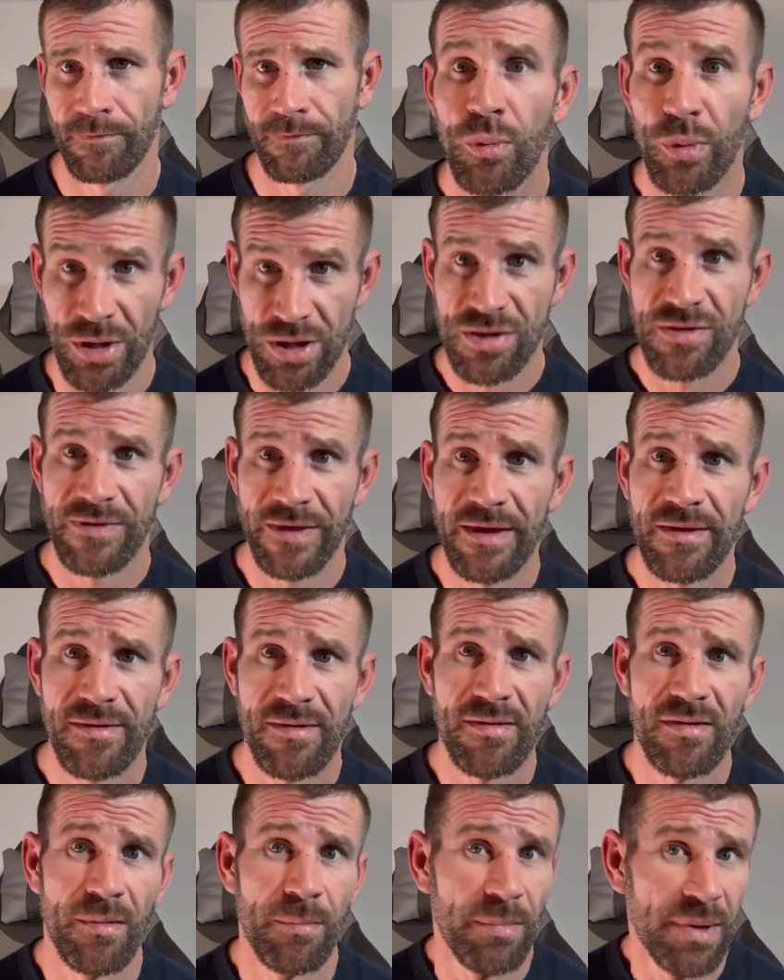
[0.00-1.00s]
which this
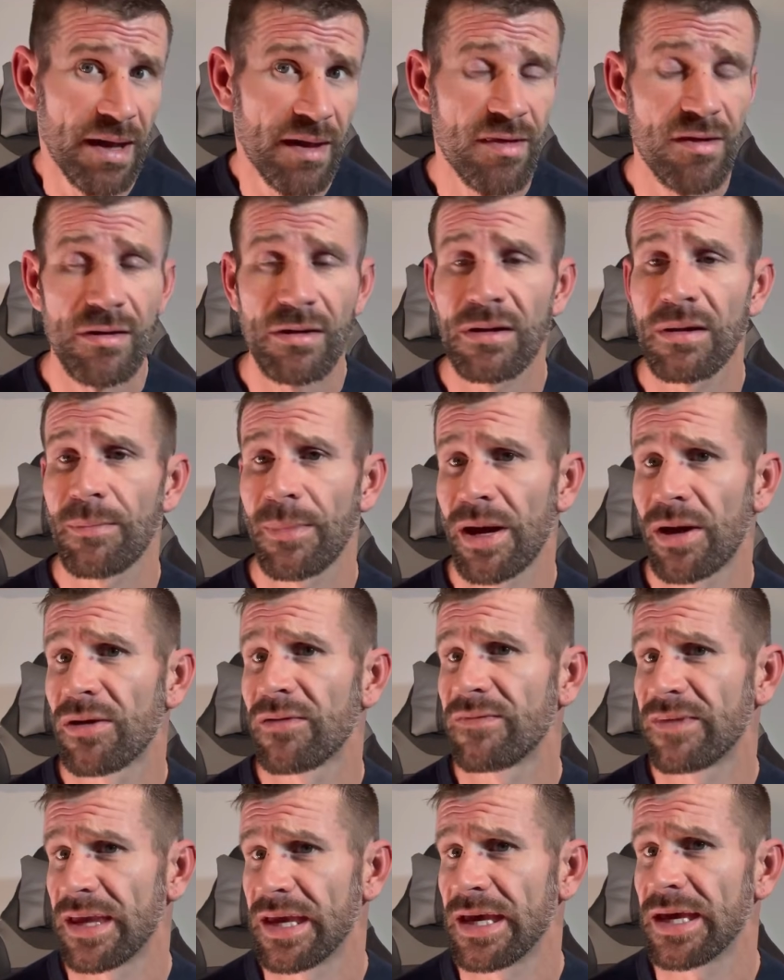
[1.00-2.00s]
is a minuscule amount
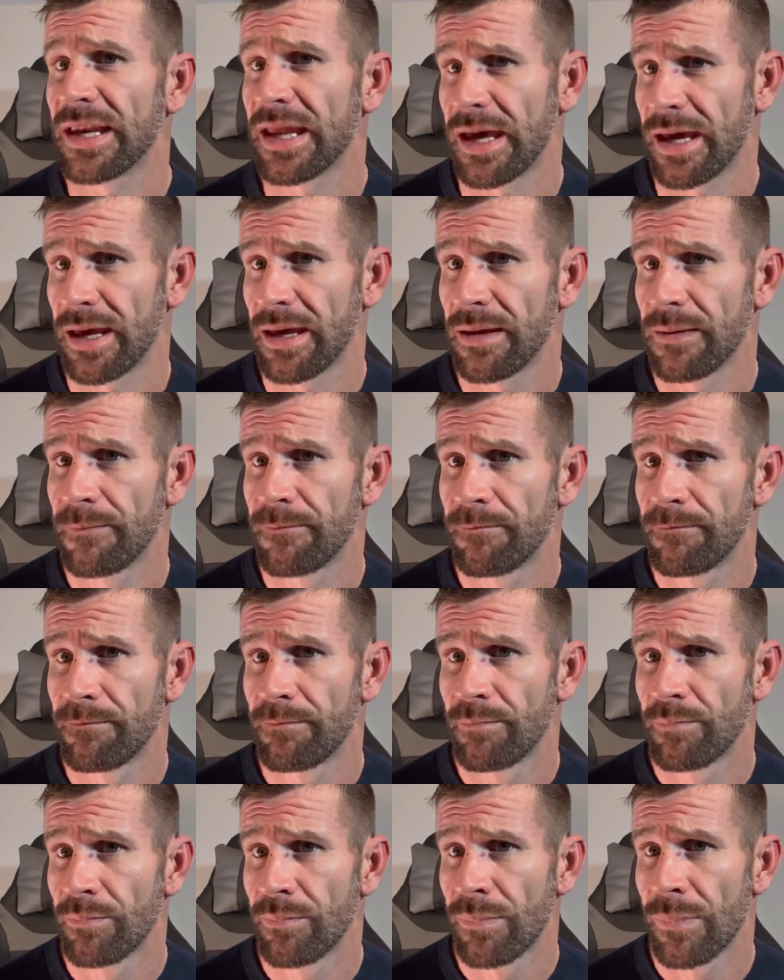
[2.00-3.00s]
of DNA.
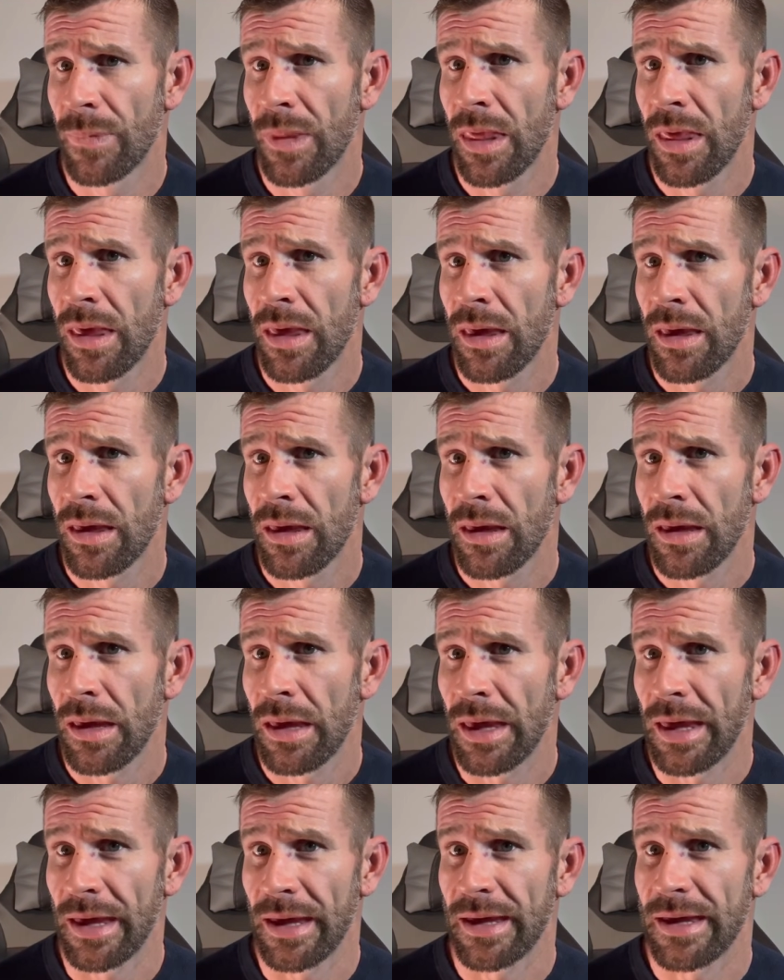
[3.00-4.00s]

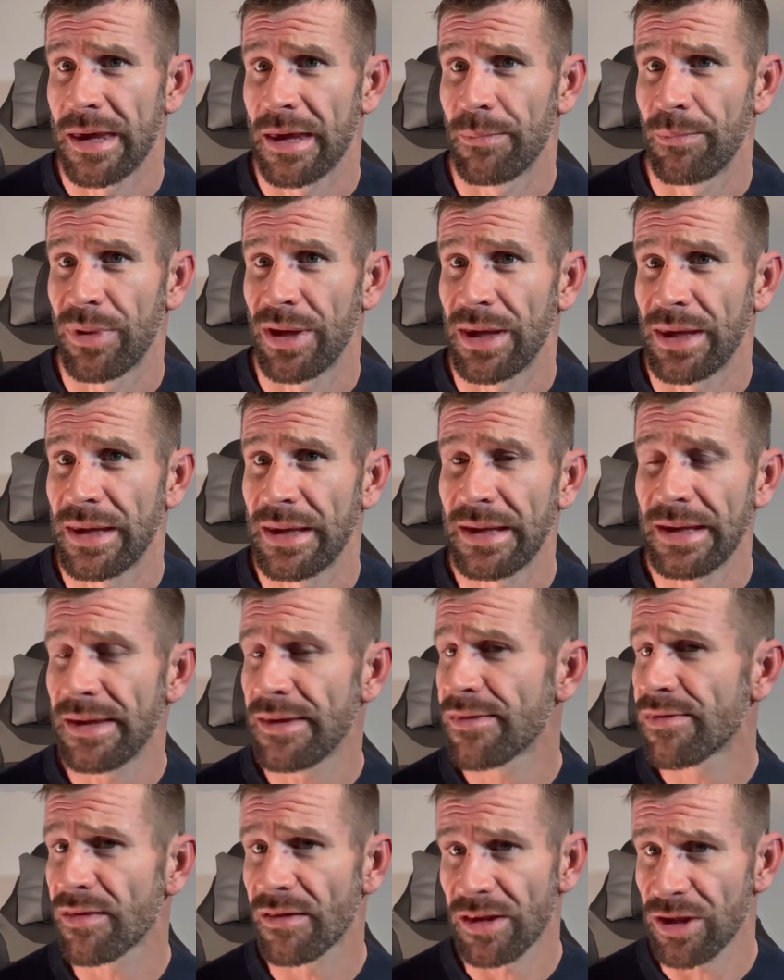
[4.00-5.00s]
It can be
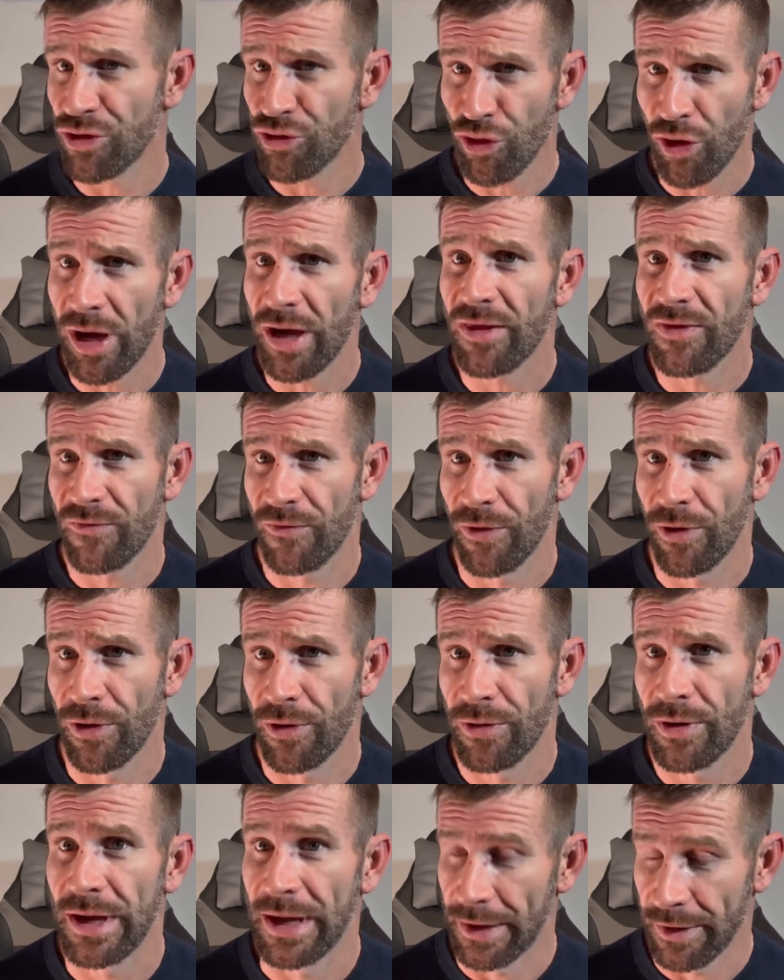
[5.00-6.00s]
easily
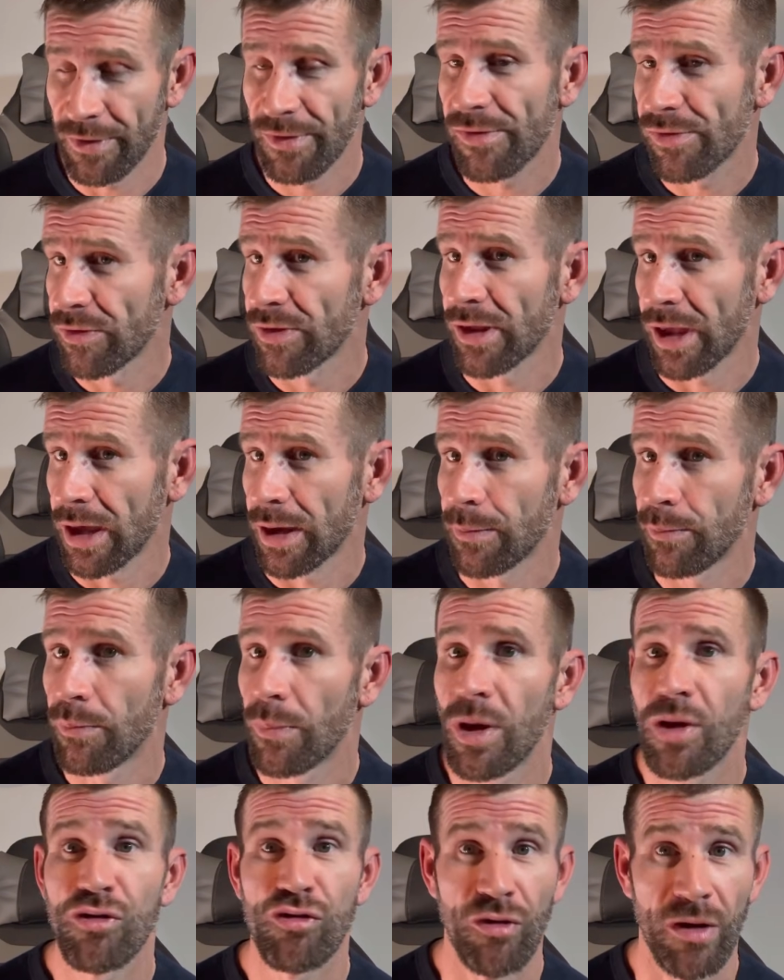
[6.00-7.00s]
transferred, hence the name
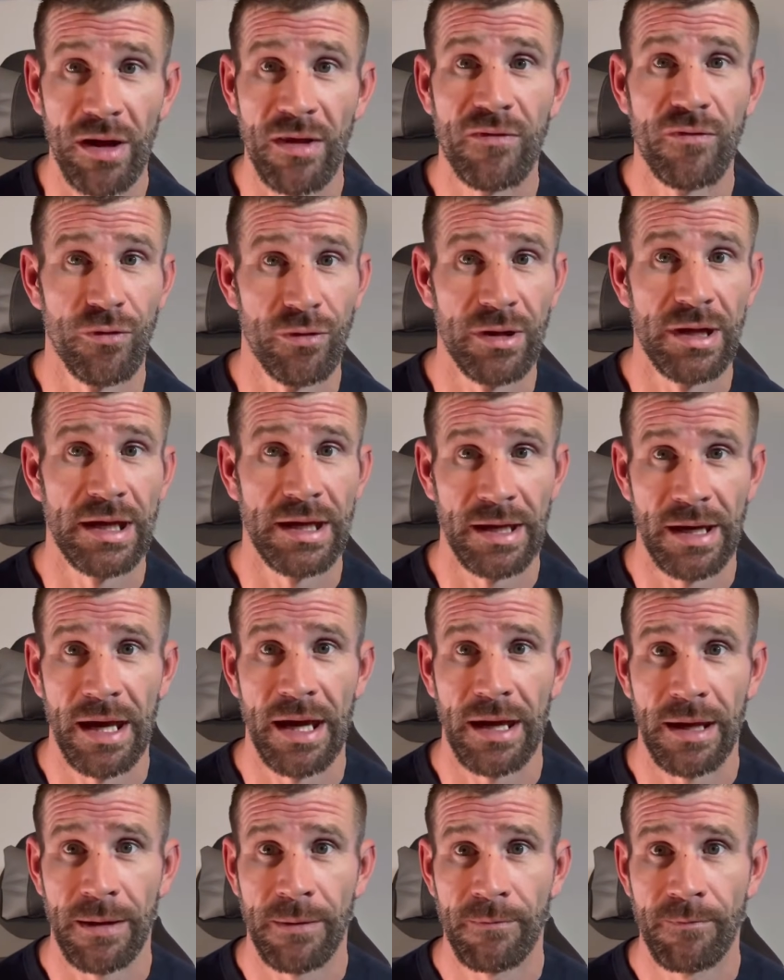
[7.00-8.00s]
transfer
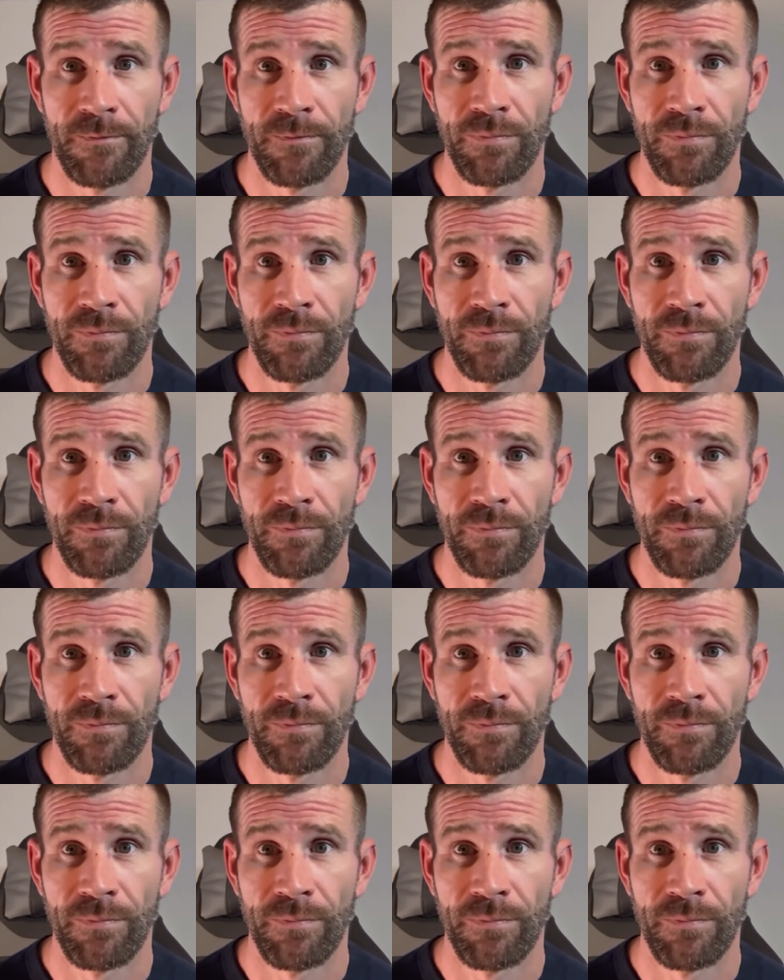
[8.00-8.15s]
DNA,